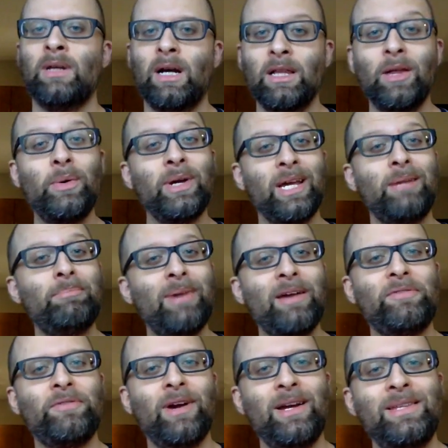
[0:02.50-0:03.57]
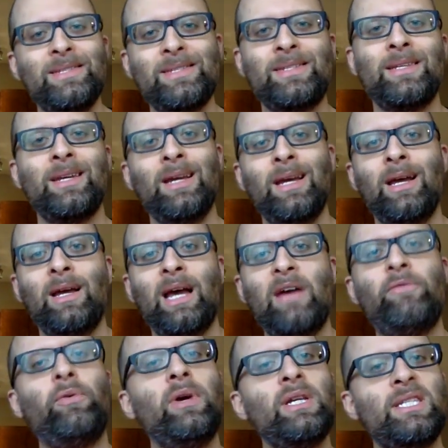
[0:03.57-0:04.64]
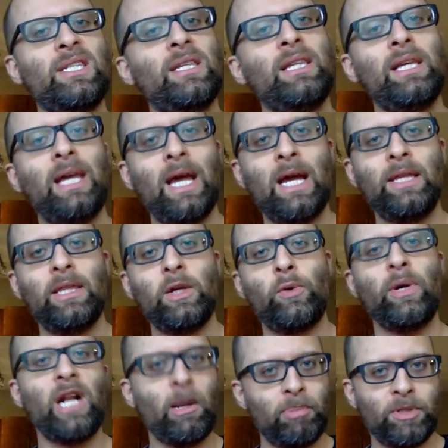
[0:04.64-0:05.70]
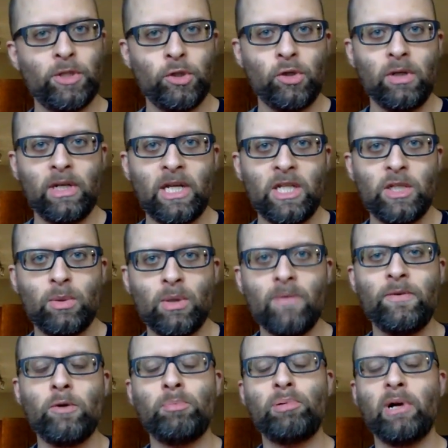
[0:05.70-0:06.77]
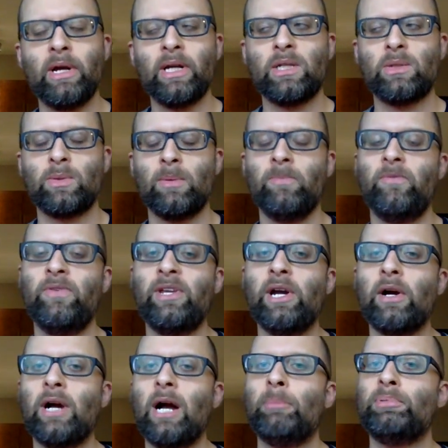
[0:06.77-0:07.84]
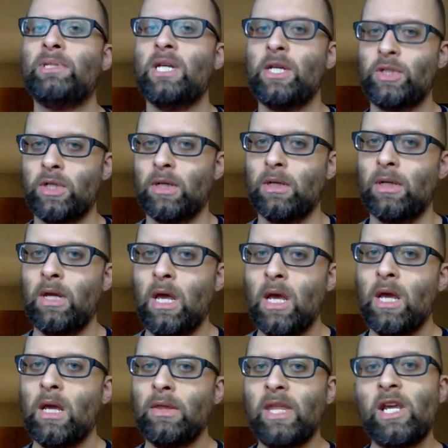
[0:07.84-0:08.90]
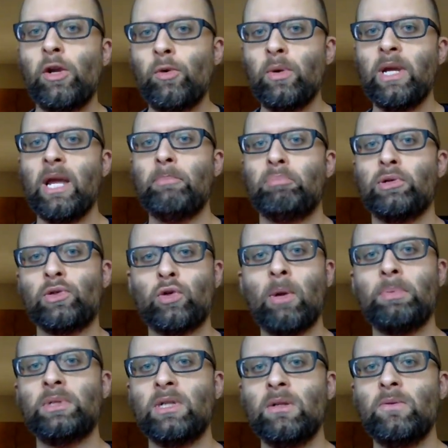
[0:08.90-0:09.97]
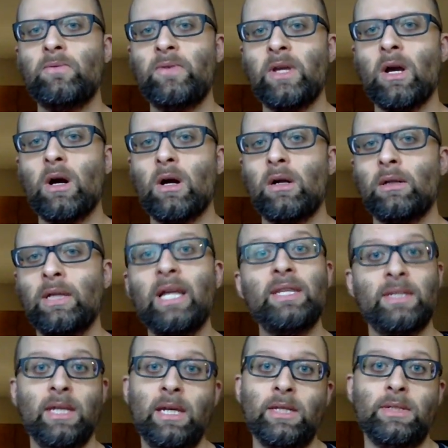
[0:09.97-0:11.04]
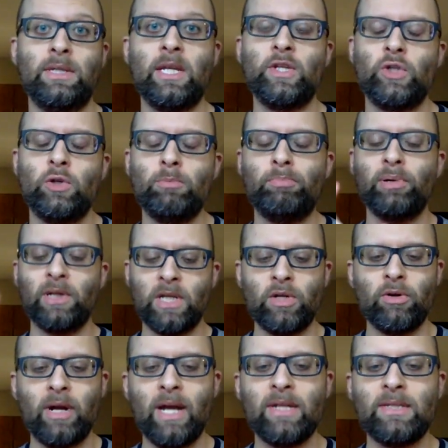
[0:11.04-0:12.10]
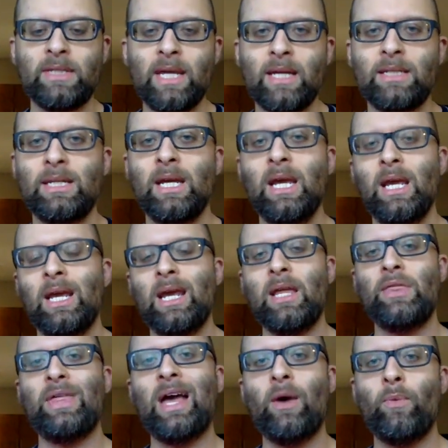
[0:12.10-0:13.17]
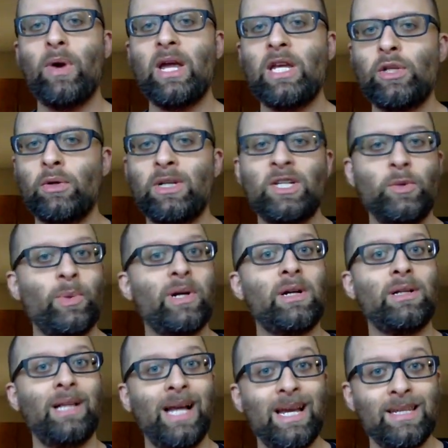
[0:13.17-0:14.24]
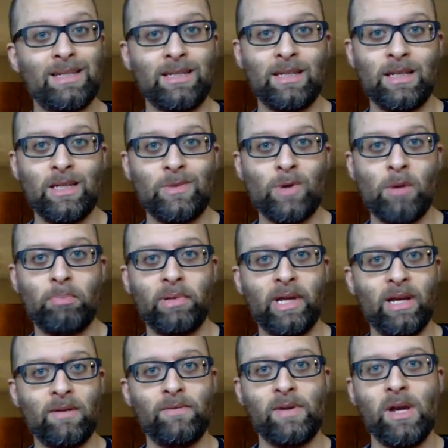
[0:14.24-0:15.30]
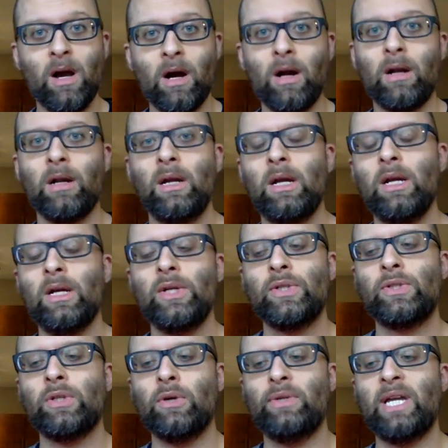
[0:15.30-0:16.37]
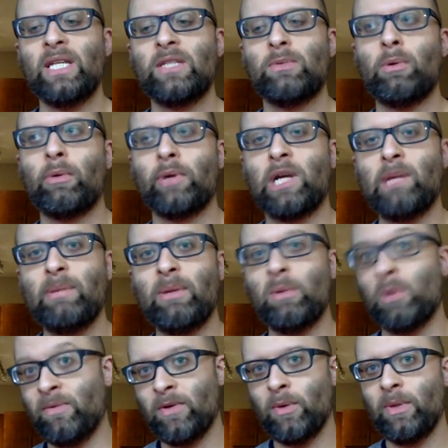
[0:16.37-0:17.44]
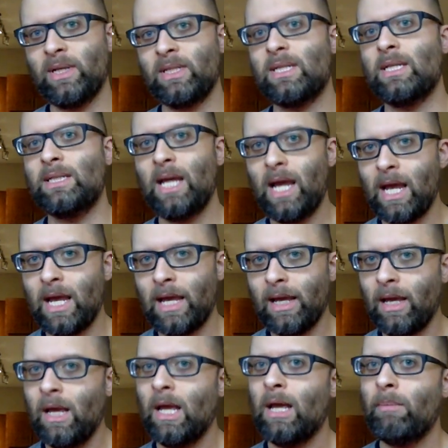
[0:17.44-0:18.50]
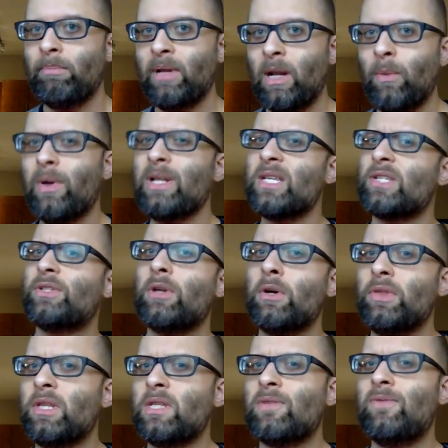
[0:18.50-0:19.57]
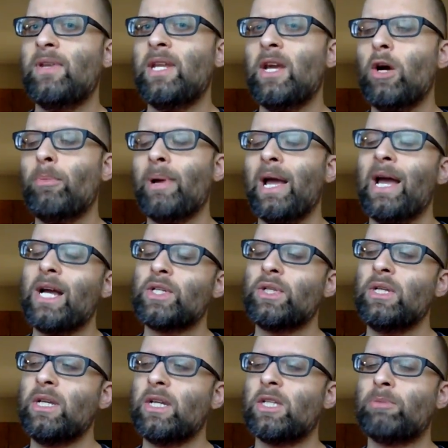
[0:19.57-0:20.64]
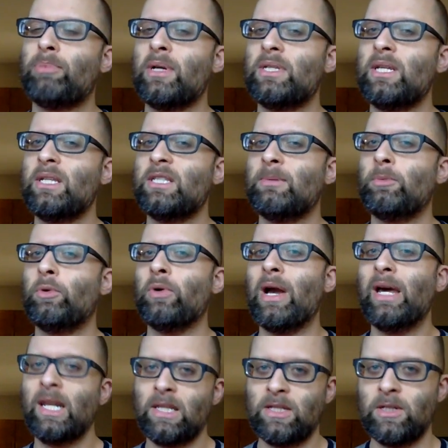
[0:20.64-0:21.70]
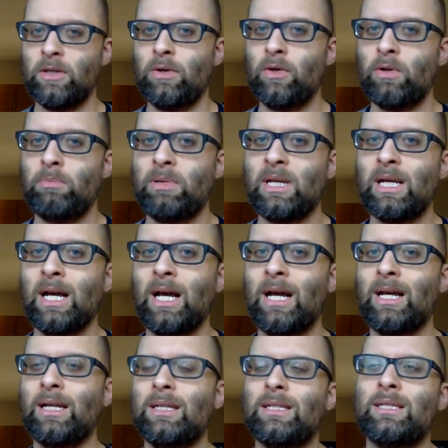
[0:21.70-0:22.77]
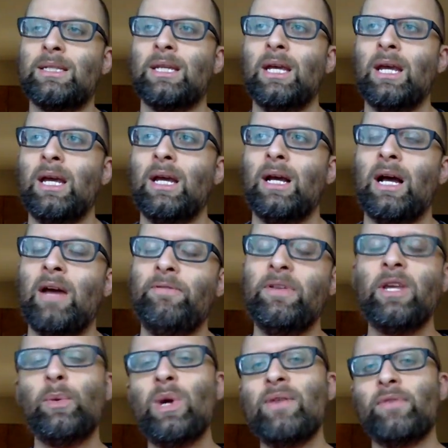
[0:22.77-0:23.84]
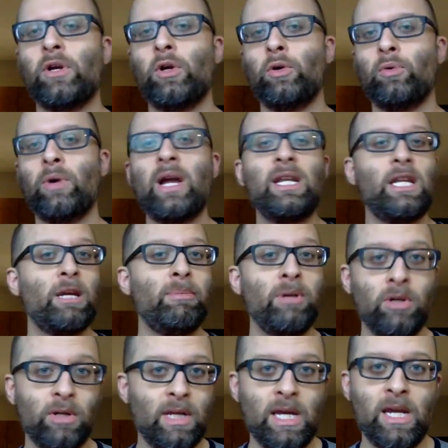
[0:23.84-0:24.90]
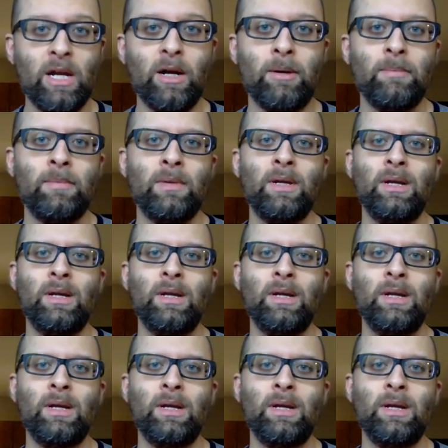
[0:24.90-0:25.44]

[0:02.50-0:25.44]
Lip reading: Hello again, my friends. I've recently had the great opportunity to review products from VR Optician. They create prescription VR lenses that you put in your headset, and that way you don't need to wear glasses while playing VR. So that's what we're going to be reviewing today. But I want to start this video by actually expressing some gratitude because I feel like we have a great community here.